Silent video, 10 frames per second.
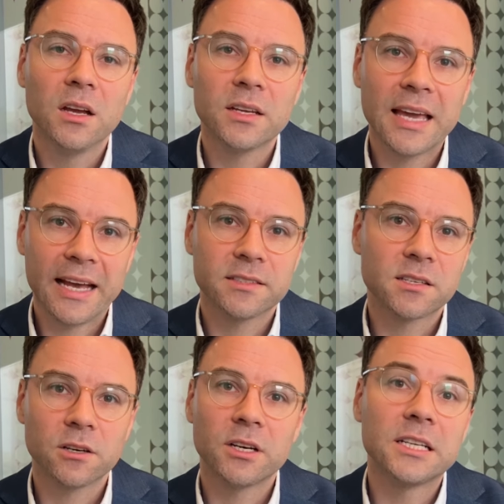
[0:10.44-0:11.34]

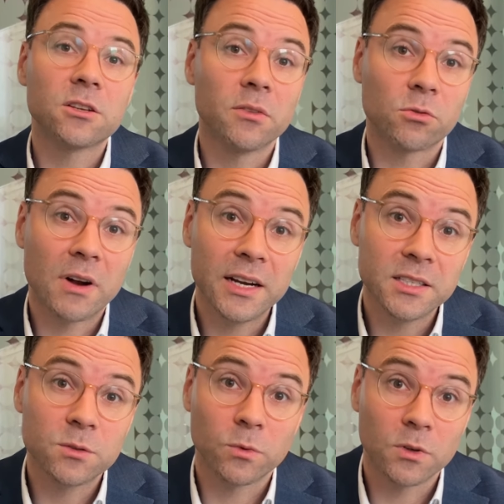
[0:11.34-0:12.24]
Cancer is on the
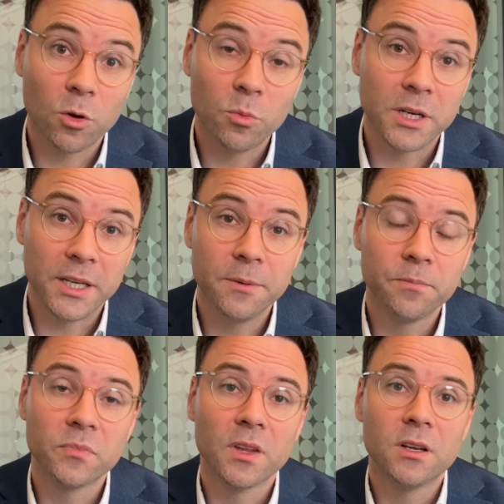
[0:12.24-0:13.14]
rise globally,
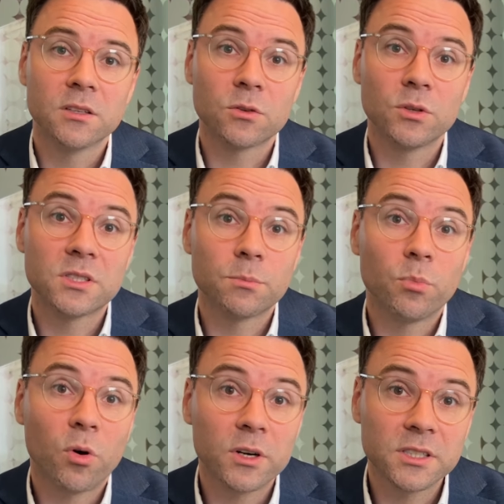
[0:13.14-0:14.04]
so it's
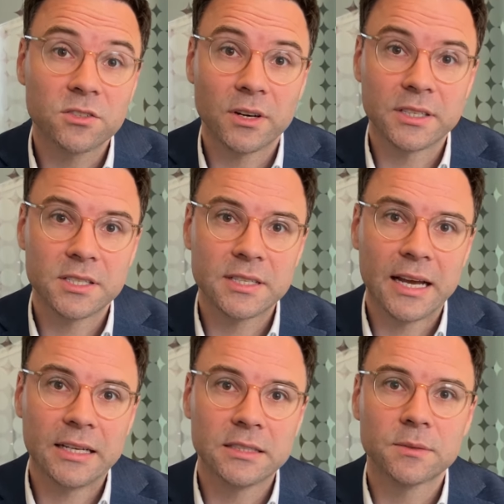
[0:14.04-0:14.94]
important to
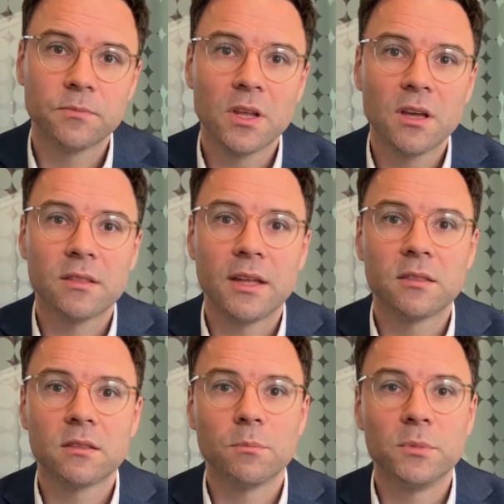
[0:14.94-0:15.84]
understand
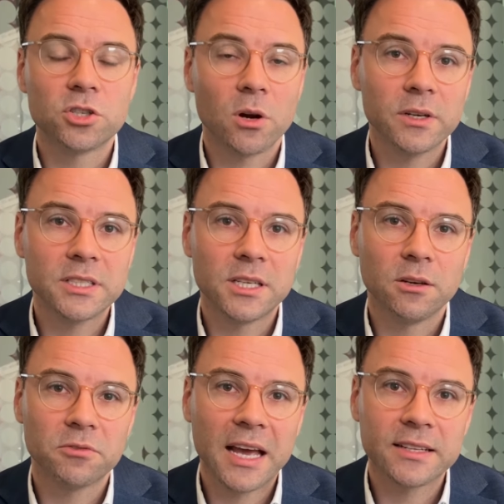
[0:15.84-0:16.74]
that the majority
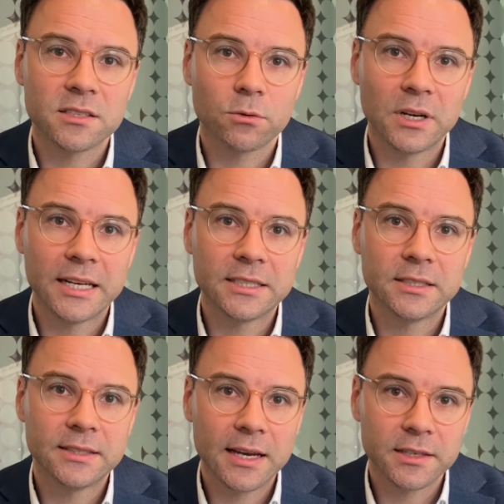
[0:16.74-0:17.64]
of
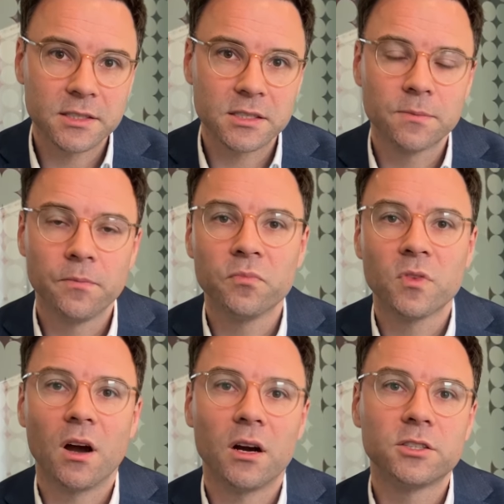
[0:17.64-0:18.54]
cancer-related deaths
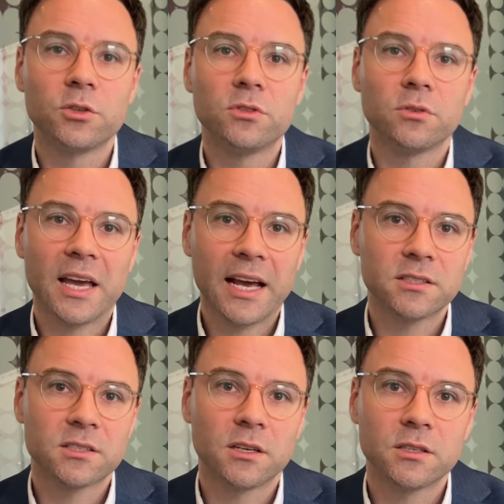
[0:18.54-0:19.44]
are due to
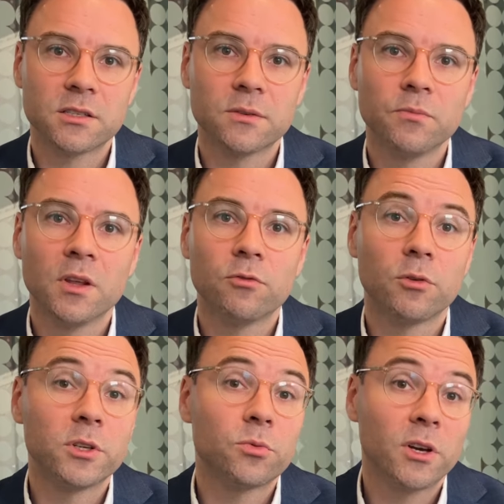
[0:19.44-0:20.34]
cancers for
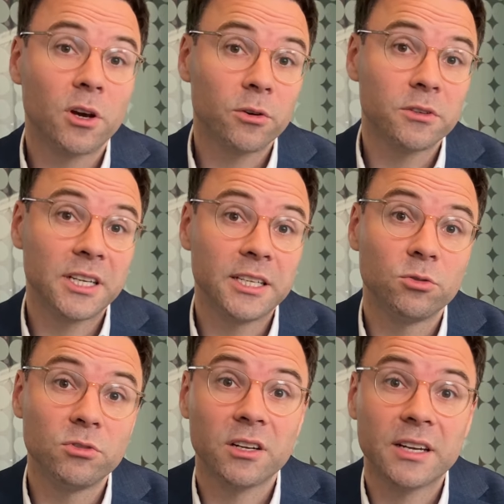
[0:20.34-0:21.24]
which we currently do
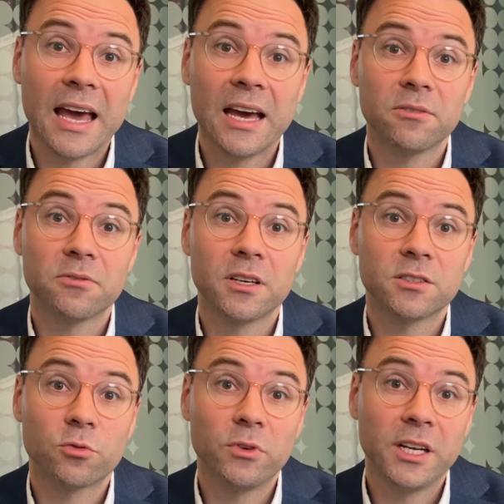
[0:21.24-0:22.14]
not have a
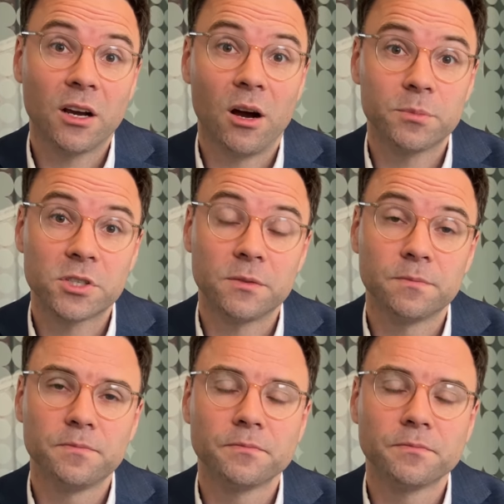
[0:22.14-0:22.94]
screening option.